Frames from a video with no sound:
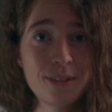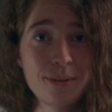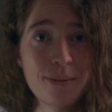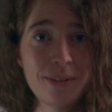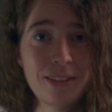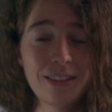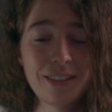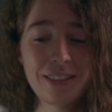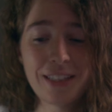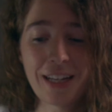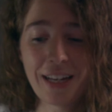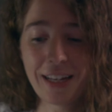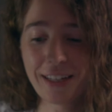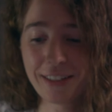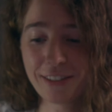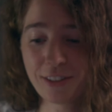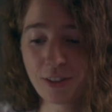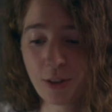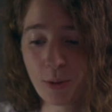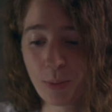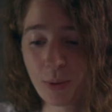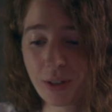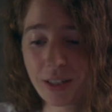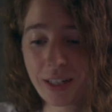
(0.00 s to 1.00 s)
about to die,
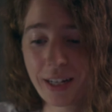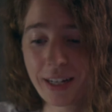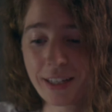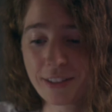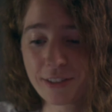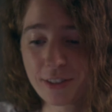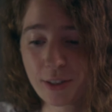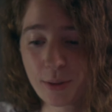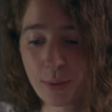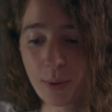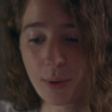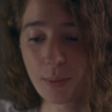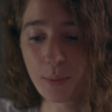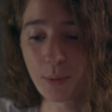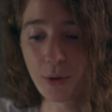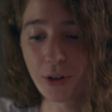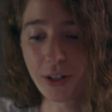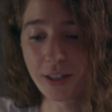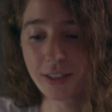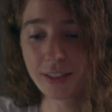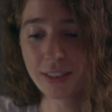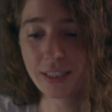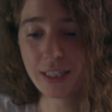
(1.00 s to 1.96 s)
so we're gonna answer one more.